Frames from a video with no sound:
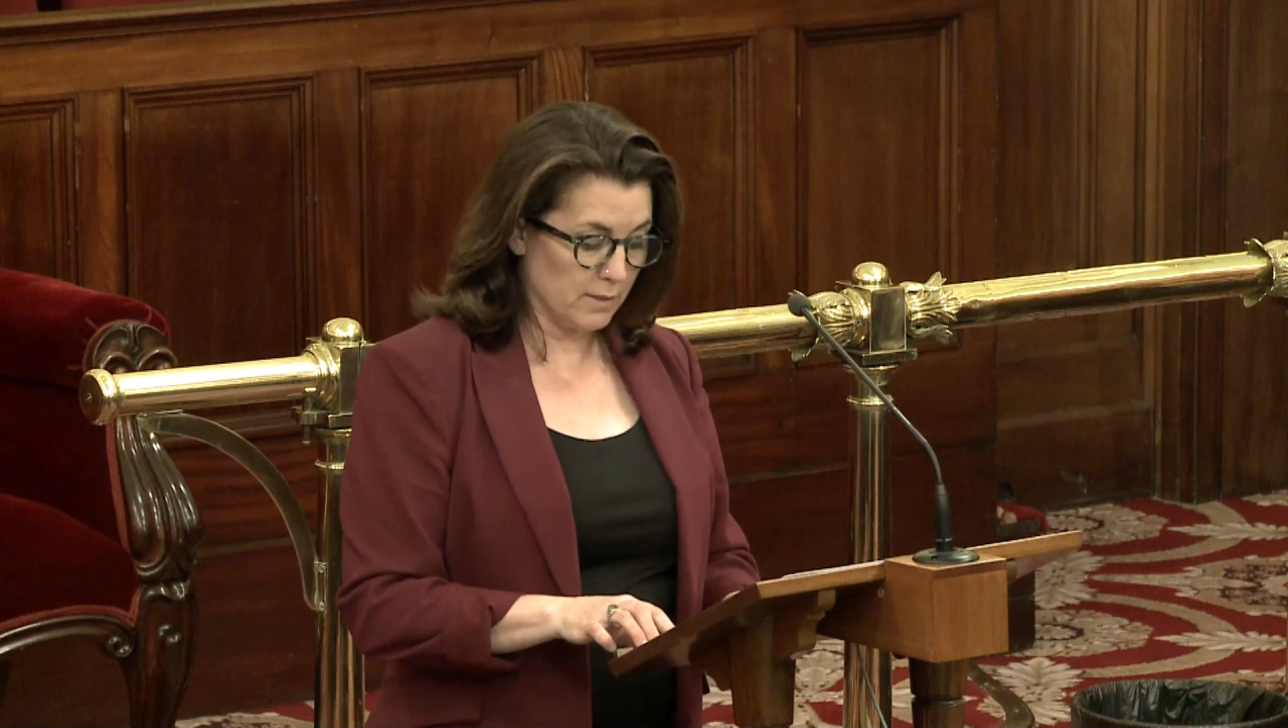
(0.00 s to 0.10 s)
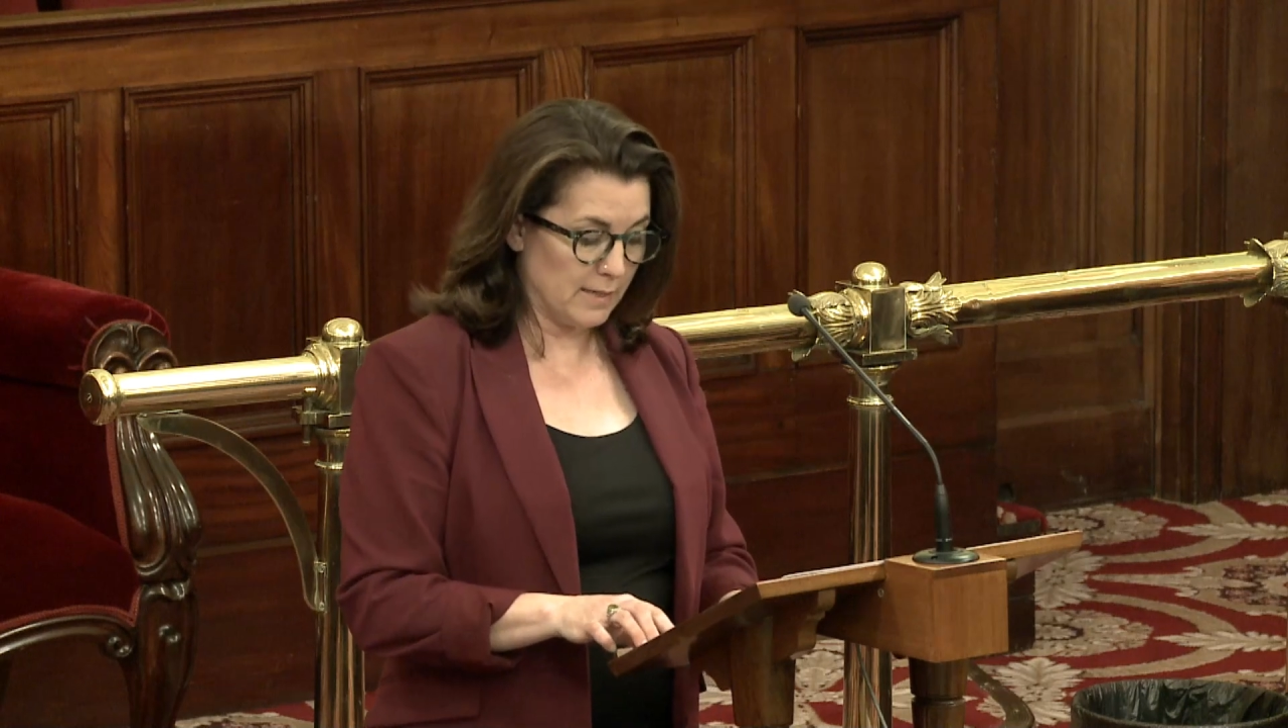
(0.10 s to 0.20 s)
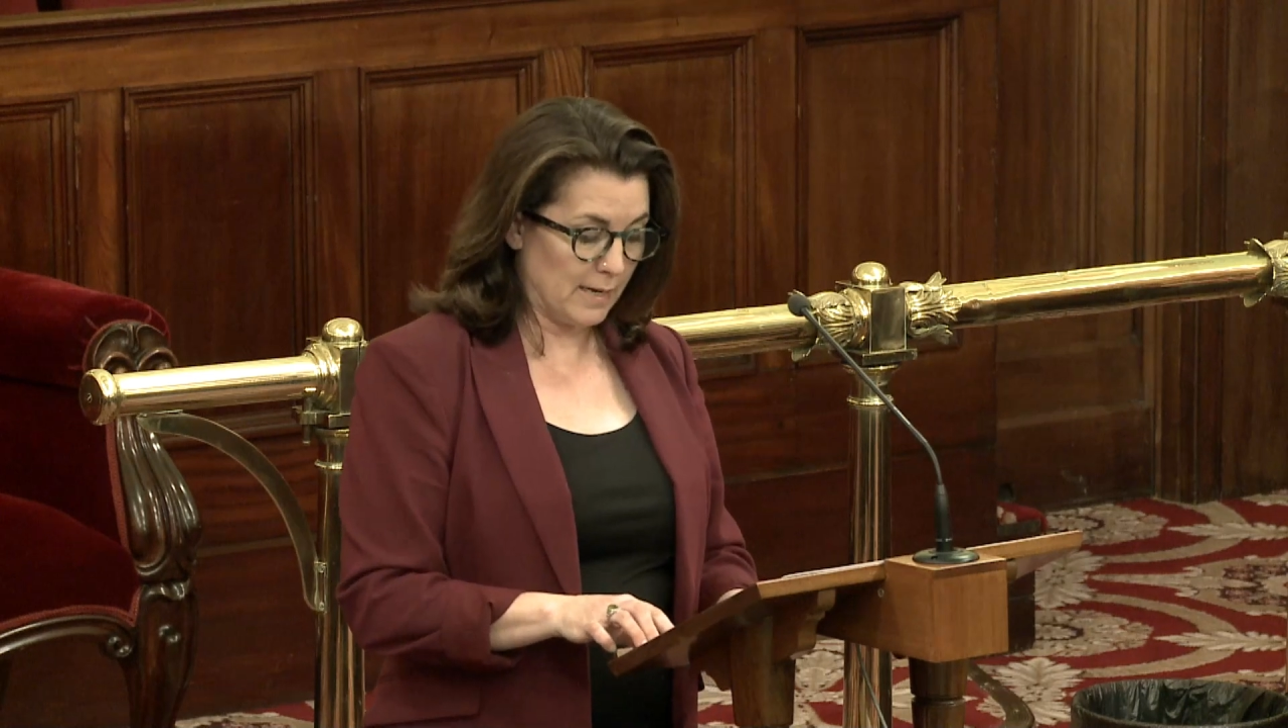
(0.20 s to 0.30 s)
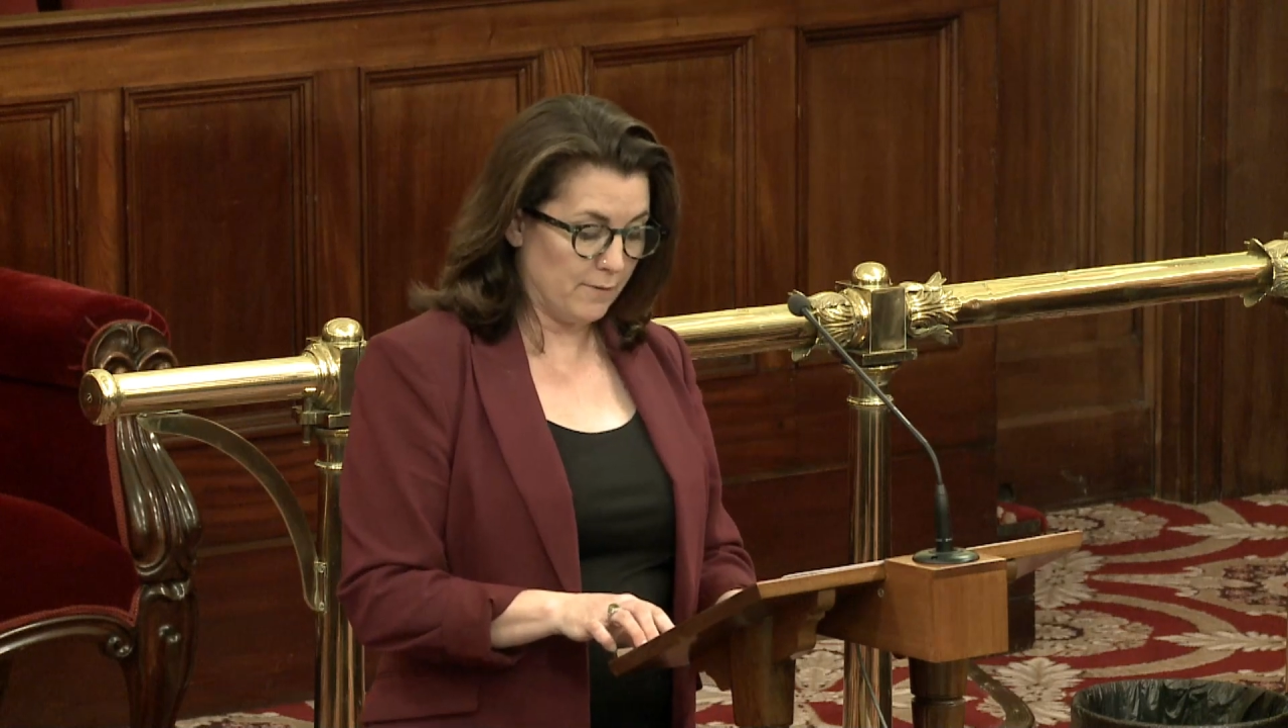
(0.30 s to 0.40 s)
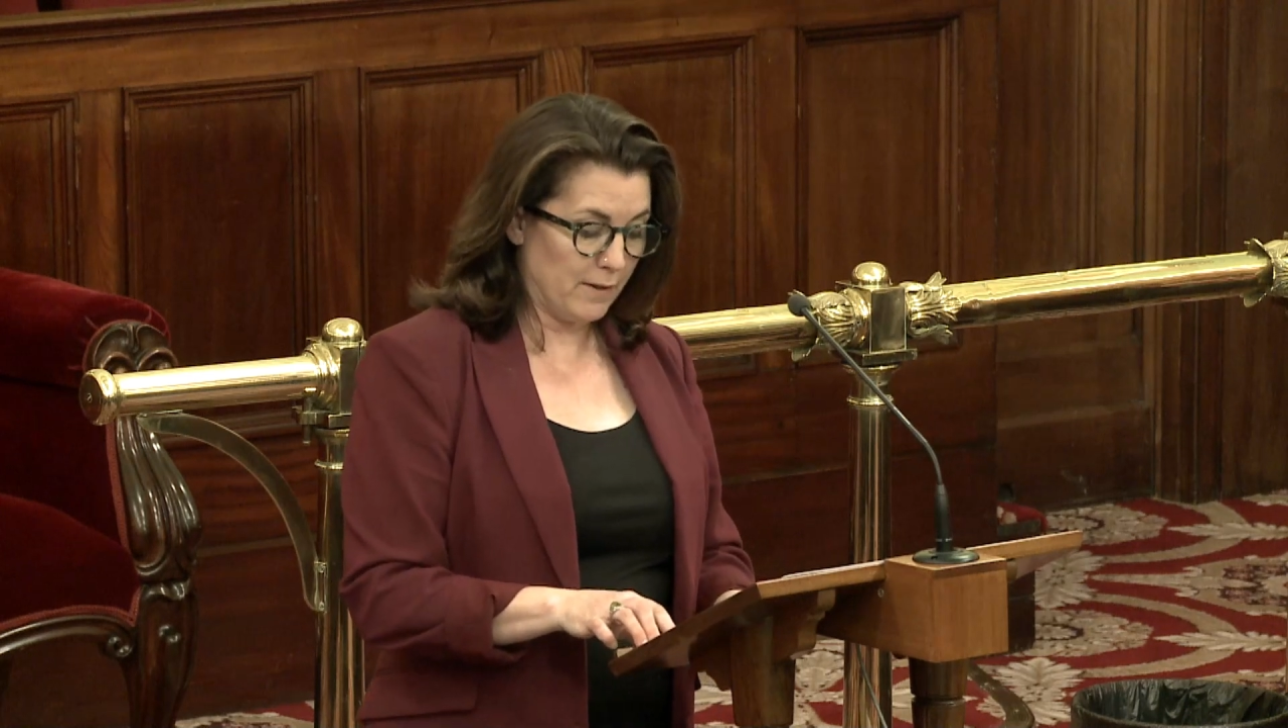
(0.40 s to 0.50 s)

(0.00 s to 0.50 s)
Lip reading: State of the